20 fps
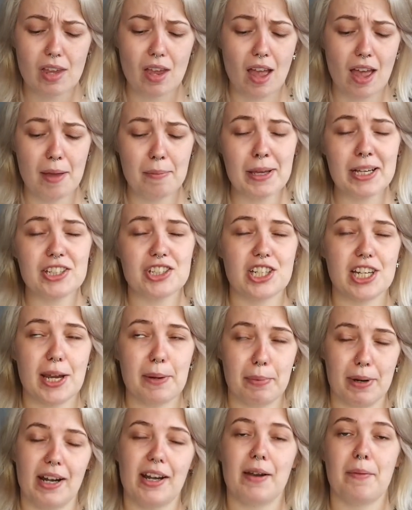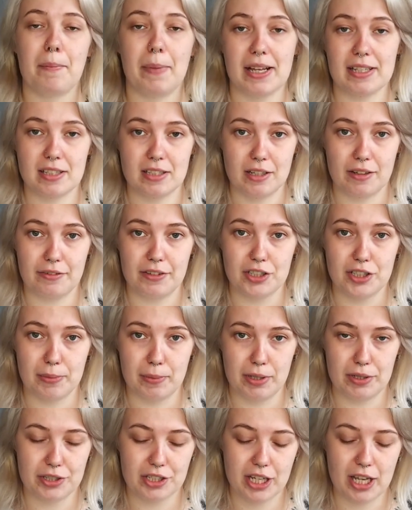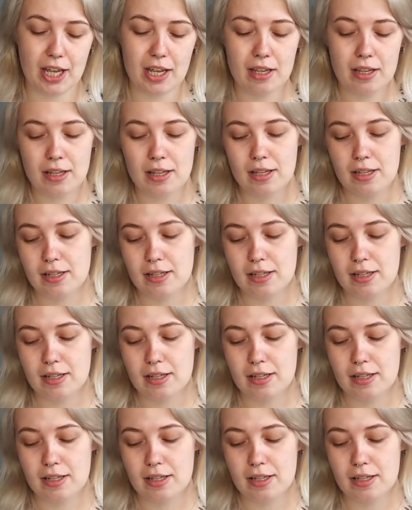I am actually a brand ambassador for Dermalogica,